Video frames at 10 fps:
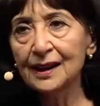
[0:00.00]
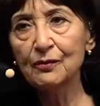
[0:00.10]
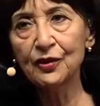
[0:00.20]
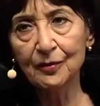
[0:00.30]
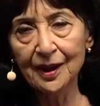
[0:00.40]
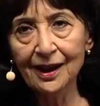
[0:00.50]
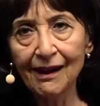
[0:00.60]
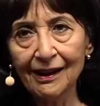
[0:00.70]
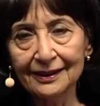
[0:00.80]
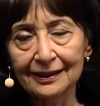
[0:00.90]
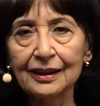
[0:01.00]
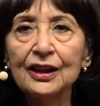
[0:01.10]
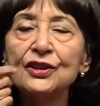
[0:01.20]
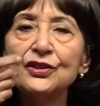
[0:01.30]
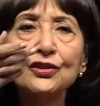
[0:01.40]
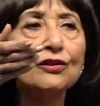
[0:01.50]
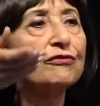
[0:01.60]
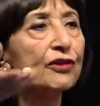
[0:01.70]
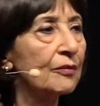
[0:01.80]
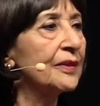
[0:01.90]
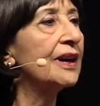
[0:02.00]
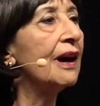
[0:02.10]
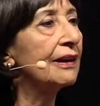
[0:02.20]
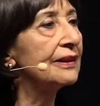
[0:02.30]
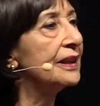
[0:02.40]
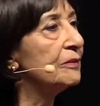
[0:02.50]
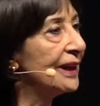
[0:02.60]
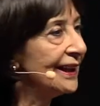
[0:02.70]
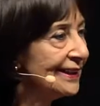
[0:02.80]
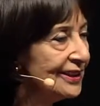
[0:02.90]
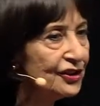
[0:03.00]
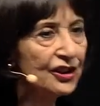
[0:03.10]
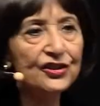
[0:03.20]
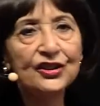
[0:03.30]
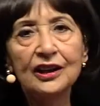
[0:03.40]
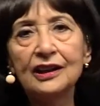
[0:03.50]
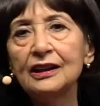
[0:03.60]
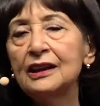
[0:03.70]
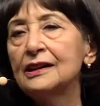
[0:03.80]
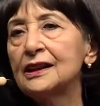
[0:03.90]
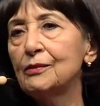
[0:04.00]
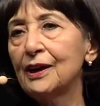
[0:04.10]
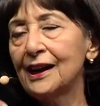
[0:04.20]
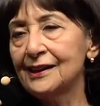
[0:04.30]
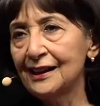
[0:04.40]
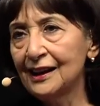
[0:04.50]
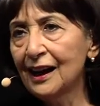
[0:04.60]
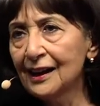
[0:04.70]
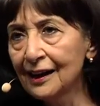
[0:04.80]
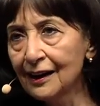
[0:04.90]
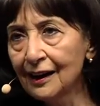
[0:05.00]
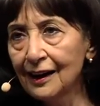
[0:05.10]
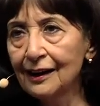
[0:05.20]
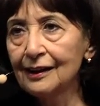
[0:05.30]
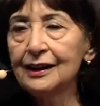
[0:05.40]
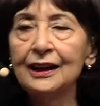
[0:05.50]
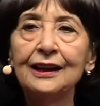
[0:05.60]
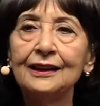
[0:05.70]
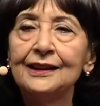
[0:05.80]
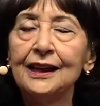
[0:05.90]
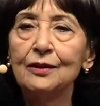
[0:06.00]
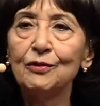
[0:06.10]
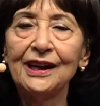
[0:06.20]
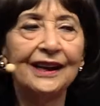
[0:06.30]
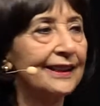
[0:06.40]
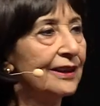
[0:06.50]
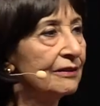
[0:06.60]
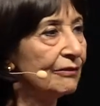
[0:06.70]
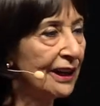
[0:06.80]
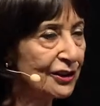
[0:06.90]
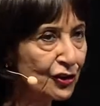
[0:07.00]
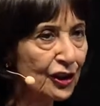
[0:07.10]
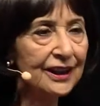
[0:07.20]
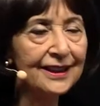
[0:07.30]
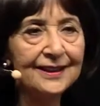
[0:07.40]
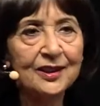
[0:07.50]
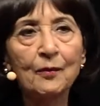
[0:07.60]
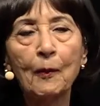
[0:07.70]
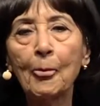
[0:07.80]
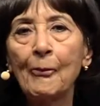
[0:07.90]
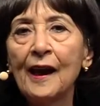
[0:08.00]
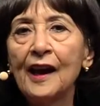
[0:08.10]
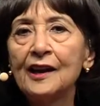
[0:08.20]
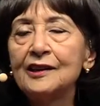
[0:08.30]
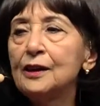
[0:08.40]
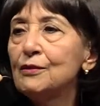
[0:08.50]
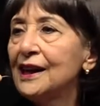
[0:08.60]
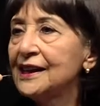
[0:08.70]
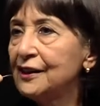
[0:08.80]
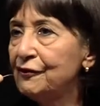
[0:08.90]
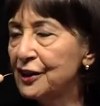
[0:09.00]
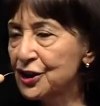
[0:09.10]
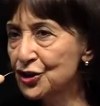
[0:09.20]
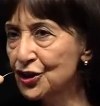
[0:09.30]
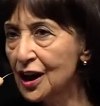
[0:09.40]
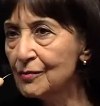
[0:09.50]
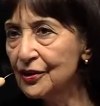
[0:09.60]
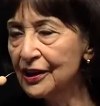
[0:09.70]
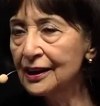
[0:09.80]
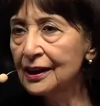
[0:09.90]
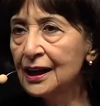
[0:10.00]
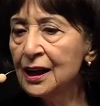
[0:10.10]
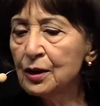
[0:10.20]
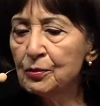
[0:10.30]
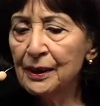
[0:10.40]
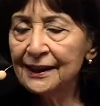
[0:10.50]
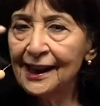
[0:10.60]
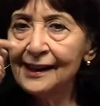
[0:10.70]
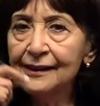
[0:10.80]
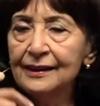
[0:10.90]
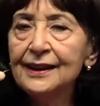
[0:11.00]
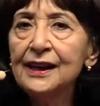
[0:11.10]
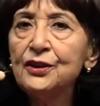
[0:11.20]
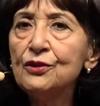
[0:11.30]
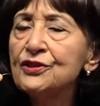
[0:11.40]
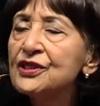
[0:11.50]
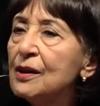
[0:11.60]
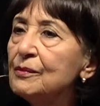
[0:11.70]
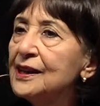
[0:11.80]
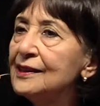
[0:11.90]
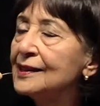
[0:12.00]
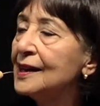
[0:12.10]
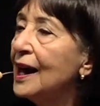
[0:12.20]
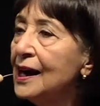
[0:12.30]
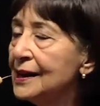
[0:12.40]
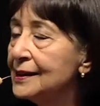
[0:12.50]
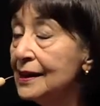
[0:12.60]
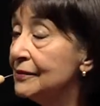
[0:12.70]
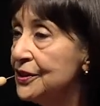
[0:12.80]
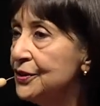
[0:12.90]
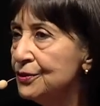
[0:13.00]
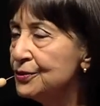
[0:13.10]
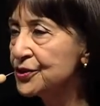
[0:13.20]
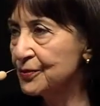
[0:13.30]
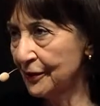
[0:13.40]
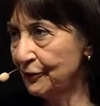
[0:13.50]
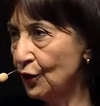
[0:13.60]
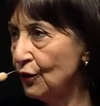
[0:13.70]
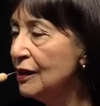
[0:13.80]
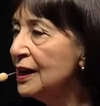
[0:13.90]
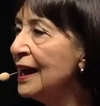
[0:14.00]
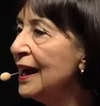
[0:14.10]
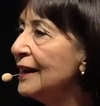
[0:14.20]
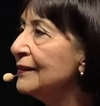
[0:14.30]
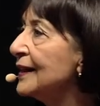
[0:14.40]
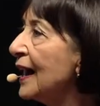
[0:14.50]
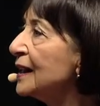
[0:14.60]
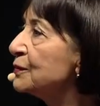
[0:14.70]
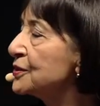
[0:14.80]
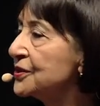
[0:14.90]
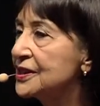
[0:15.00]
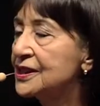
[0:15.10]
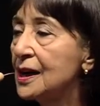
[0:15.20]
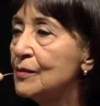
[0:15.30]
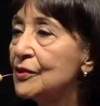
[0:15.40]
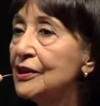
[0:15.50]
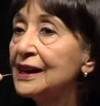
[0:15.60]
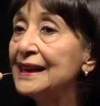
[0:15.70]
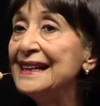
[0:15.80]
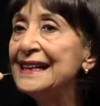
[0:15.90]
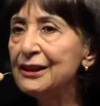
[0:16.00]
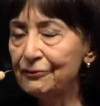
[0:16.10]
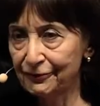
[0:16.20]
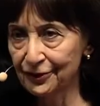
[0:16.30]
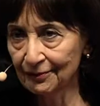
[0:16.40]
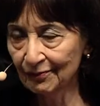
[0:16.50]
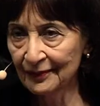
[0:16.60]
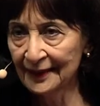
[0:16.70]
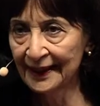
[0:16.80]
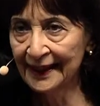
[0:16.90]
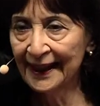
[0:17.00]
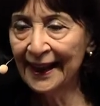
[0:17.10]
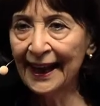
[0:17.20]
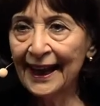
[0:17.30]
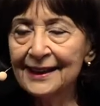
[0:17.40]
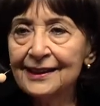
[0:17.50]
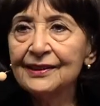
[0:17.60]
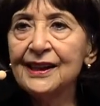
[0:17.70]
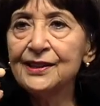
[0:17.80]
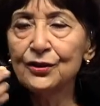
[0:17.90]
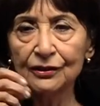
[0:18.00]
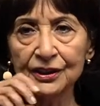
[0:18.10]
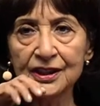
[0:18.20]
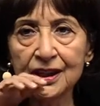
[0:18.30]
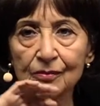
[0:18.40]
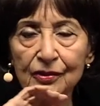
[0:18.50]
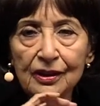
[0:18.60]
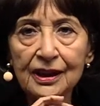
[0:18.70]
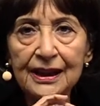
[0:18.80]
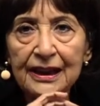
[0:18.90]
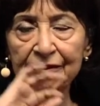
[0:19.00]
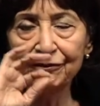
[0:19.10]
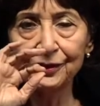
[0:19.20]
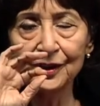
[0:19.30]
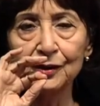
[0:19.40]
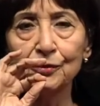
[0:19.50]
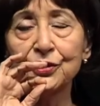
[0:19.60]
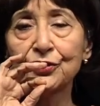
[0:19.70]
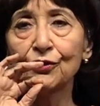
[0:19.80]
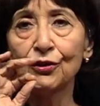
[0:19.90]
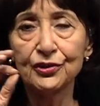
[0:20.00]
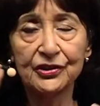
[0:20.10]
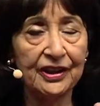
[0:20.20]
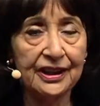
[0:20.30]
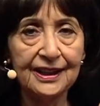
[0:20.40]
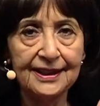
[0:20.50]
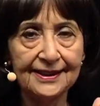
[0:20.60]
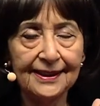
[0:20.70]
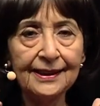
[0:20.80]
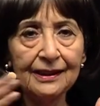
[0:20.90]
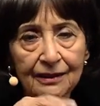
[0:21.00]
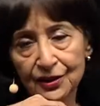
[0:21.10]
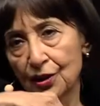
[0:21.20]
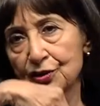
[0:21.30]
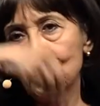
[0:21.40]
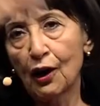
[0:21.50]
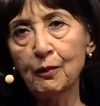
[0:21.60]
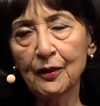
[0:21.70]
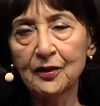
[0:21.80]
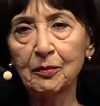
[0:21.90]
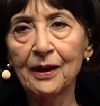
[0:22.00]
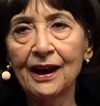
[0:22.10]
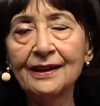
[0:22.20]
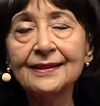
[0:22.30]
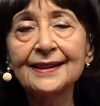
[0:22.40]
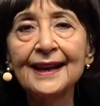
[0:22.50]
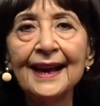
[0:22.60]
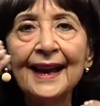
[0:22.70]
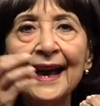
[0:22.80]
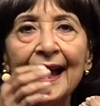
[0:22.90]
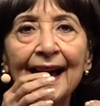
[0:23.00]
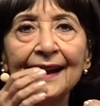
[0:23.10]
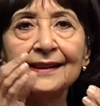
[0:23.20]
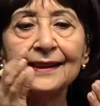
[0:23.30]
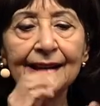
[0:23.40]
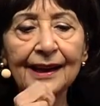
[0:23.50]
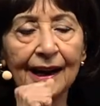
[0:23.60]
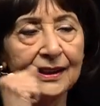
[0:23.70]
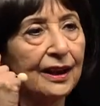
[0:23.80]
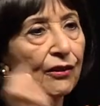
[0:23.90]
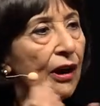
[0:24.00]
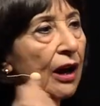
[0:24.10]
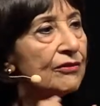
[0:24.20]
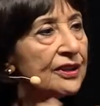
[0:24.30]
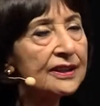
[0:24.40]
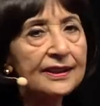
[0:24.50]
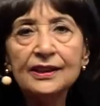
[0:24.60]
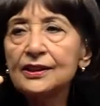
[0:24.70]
them from the garden. So from the garden, they were getting ginger, they were getting galangal, they were getting red chilies, and they were getting fresh turmeric. But then they used something that I had never used before, and that was the turmeric leaf. And they took the turmeric leaf, which grows very easily, it's on top of the plant, and they either ground it in